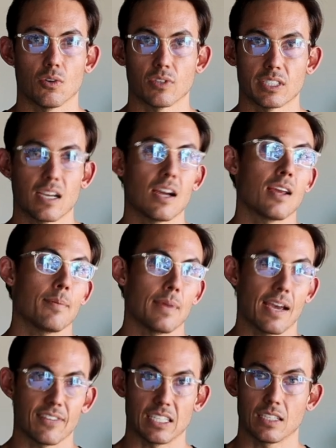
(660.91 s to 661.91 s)
over time,
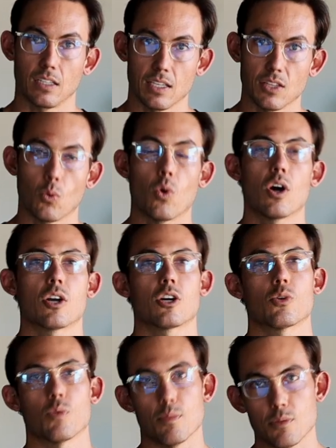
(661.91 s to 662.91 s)
having to clean the
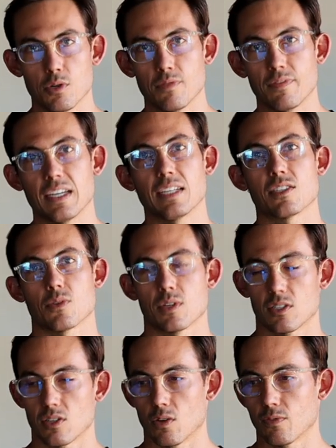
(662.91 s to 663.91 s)
water, remove it, so on
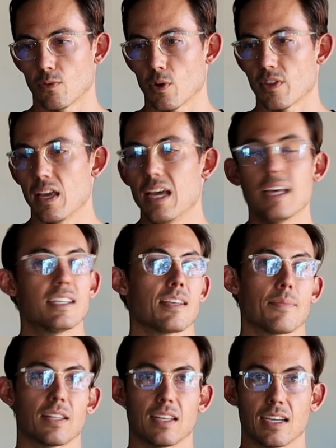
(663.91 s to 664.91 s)
and so forth.
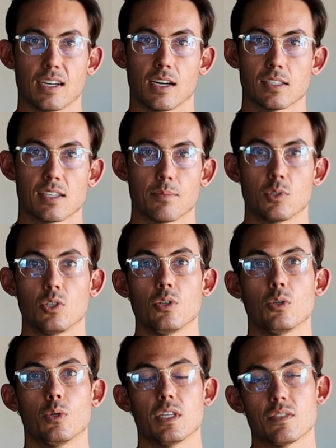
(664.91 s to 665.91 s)
Something like a Concept
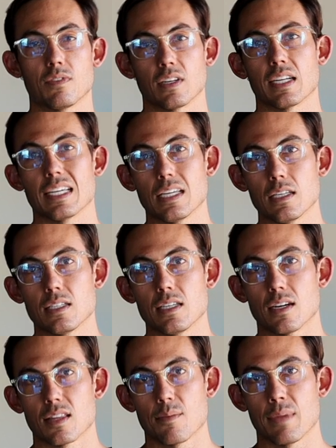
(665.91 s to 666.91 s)
2 is very easy
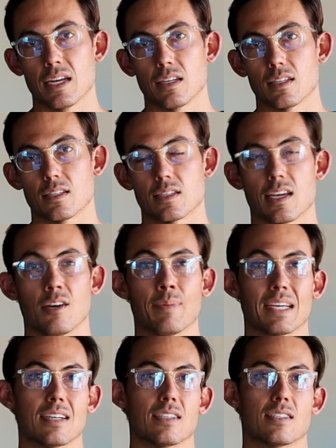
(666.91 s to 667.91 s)
on the maintenance scale
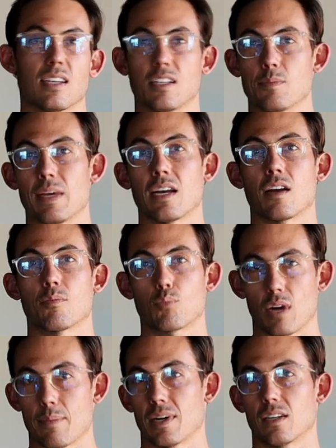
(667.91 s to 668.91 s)
because it's made out of
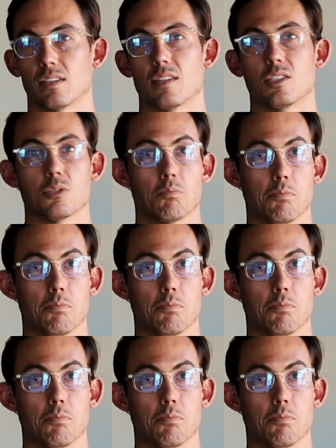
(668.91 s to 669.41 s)
primarily just